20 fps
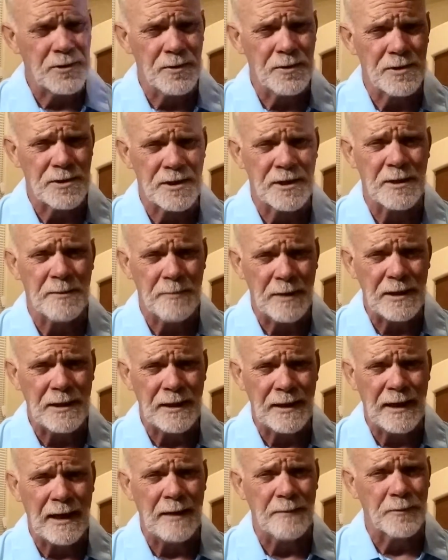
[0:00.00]
do this in a
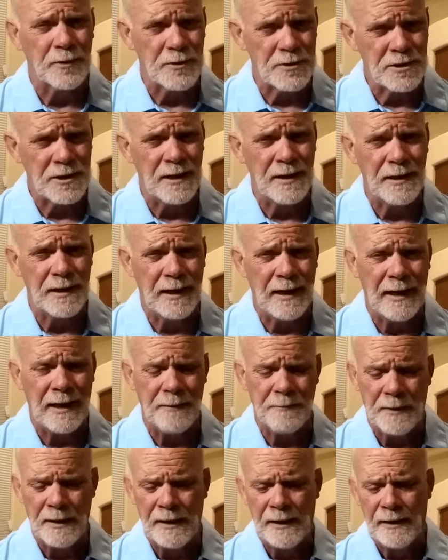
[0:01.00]
Monday game or a Sunday
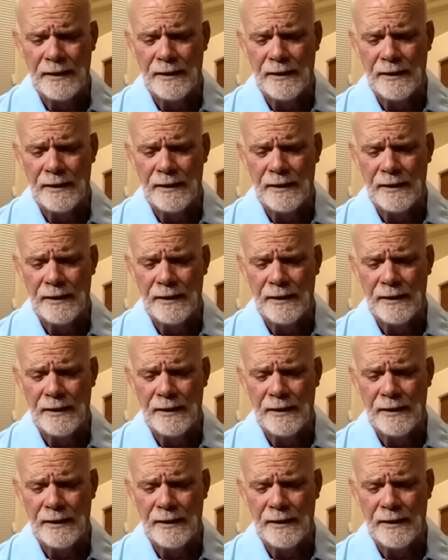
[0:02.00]
game,